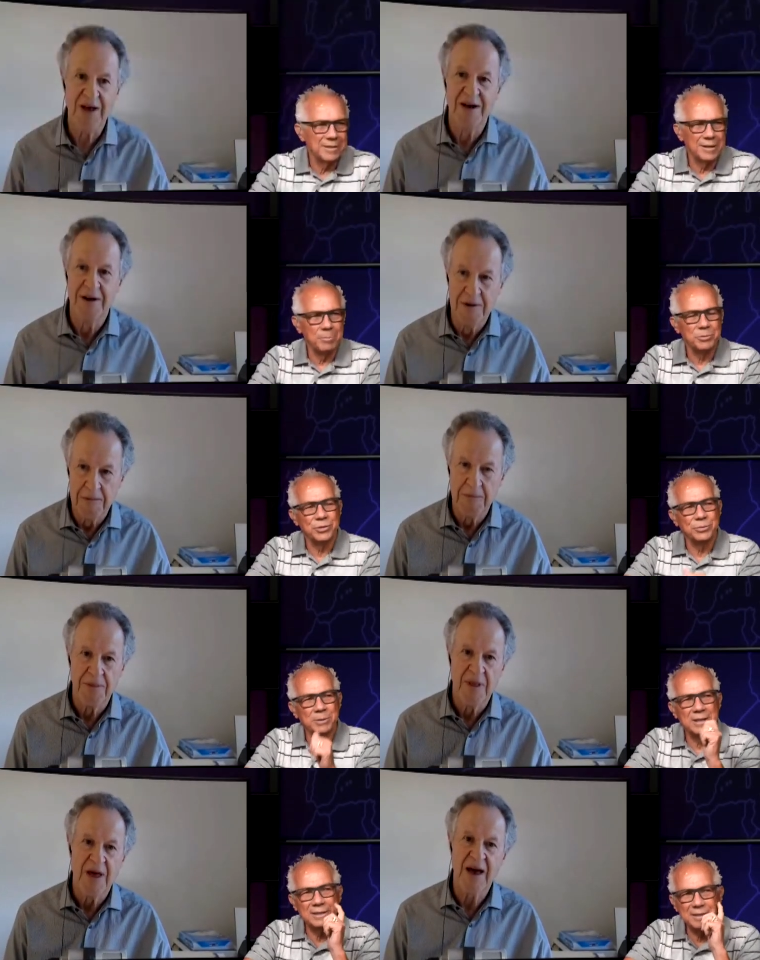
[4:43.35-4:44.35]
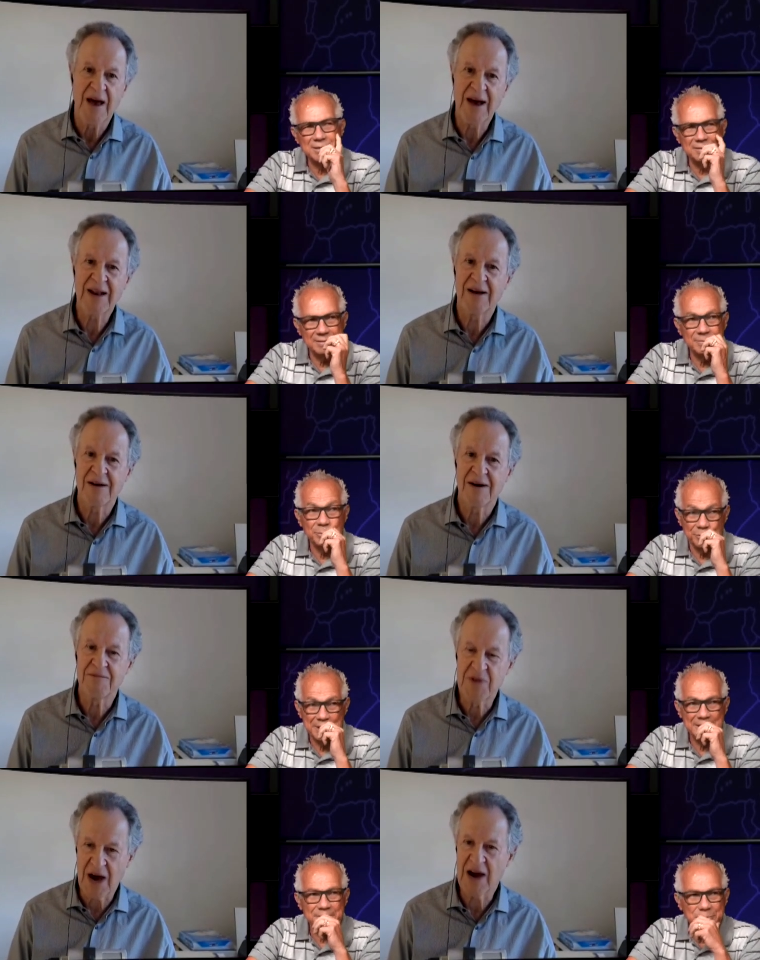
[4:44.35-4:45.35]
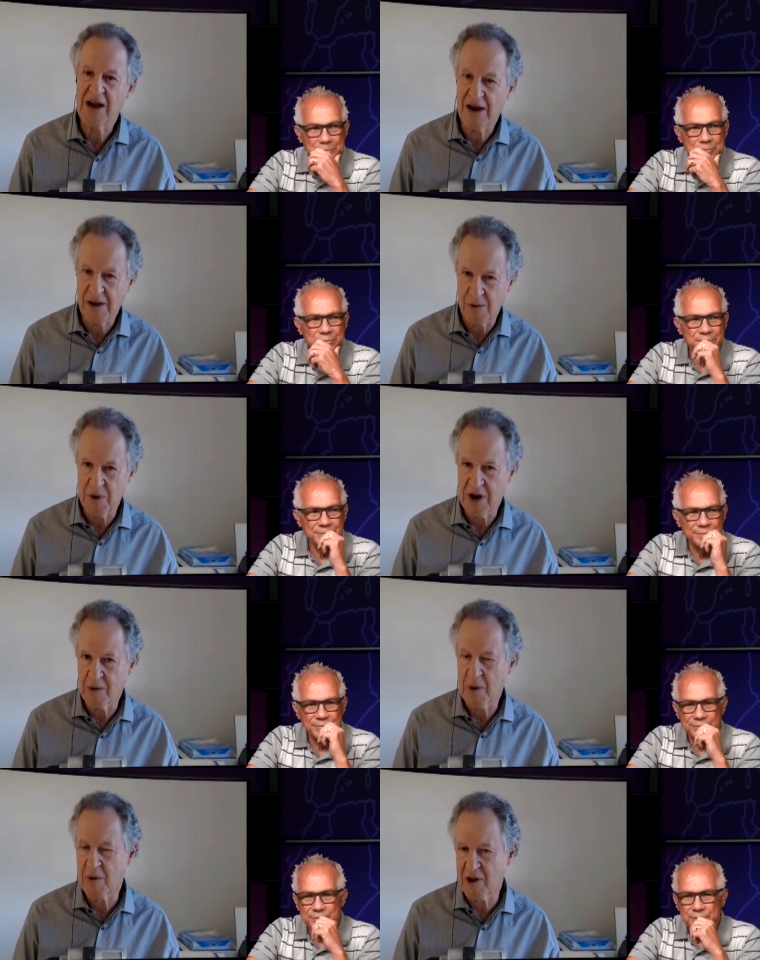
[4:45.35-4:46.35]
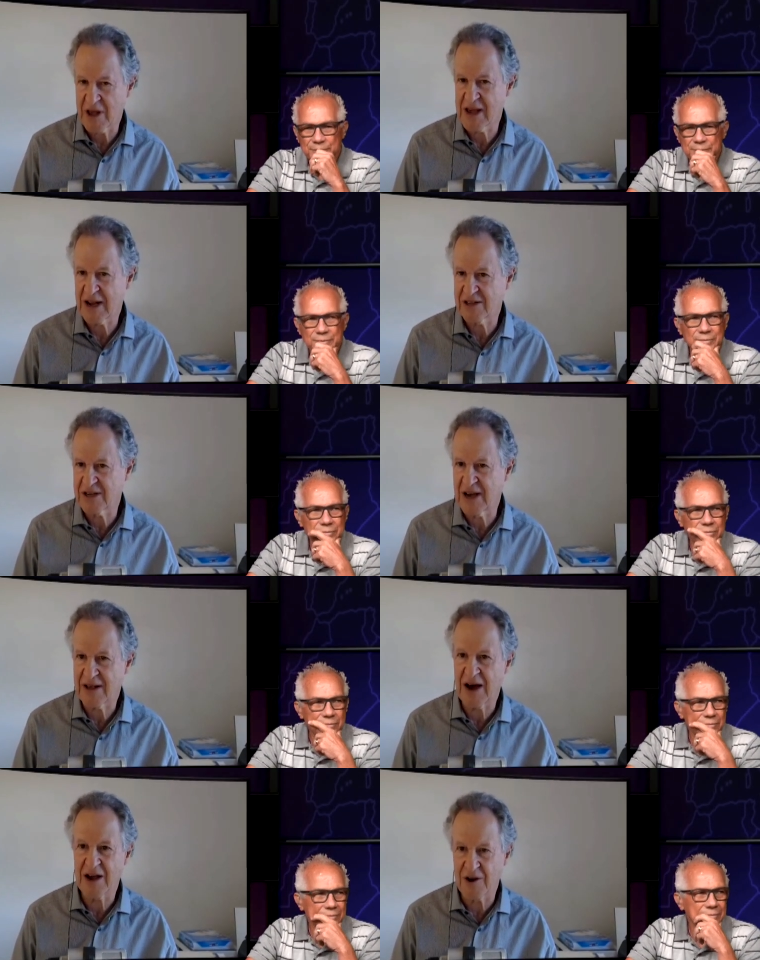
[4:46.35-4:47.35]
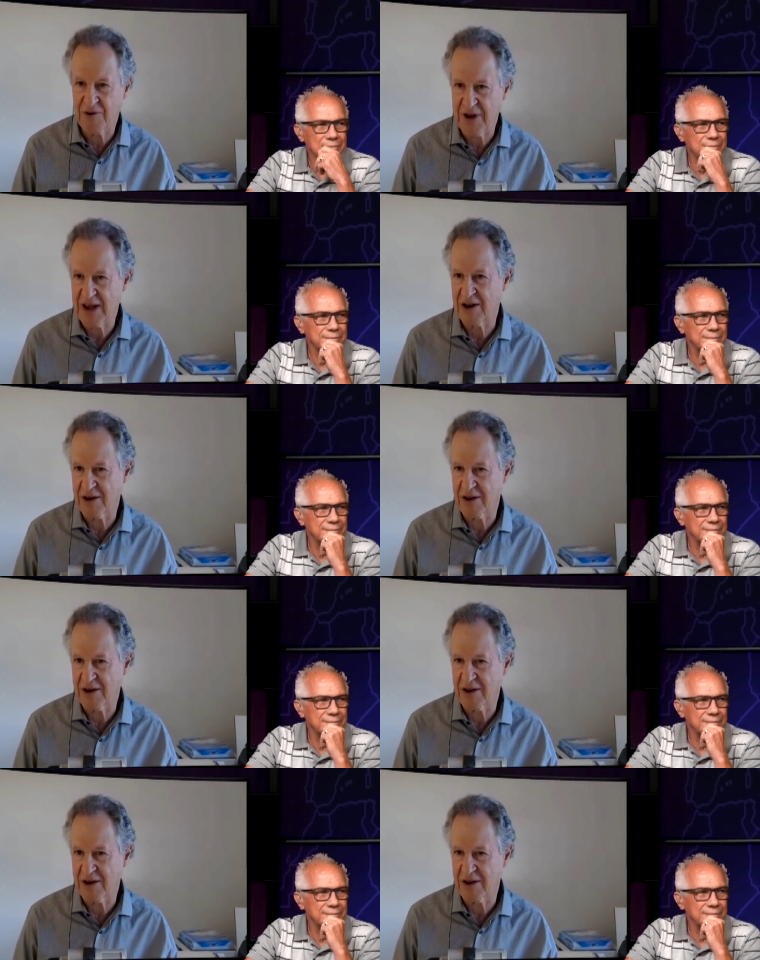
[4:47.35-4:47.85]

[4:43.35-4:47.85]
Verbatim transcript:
Speaker 1: up too, man. That's and
Speaker 2: yeah, I, I, you know, we were looking at it together. I agree. And look at the